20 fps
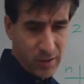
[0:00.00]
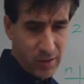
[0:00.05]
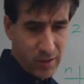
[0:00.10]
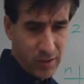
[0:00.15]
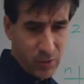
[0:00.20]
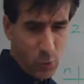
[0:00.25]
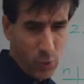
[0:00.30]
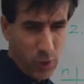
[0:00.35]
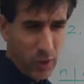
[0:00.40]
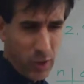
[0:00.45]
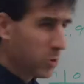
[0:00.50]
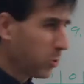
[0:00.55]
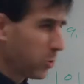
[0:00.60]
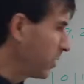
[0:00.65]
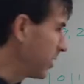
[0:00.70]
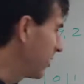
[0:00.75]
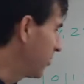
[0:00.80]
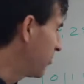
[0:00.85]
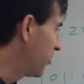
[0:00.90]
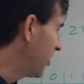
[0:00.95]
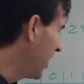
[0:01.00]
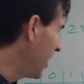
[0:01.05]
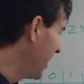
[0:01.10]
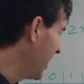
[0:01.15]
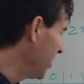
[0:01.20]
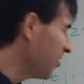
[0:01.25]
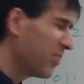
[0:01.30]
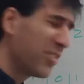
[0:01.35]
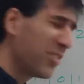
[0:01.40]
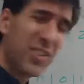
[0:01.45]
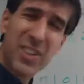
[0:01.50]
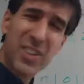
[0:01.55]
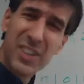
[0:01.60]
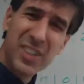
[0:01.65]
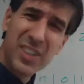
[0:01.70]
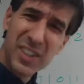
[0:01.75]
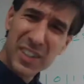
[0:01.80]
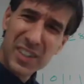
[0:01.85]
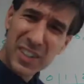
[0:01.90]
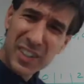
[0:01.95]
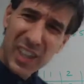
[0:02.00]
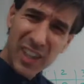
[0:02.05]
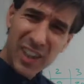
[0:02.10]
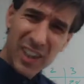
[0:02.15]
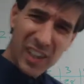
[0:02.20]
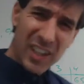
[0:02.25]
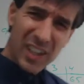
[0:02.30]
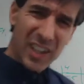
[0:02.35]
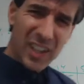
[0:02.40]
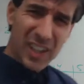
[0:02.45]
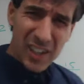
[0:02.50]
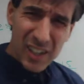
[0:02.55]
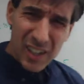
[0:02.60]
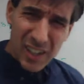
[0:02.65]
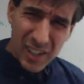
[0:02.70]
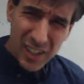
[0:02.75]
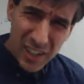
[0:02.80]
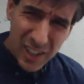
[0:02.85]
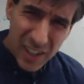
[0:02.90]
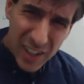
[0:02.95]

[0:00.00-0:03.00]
125, I think. Is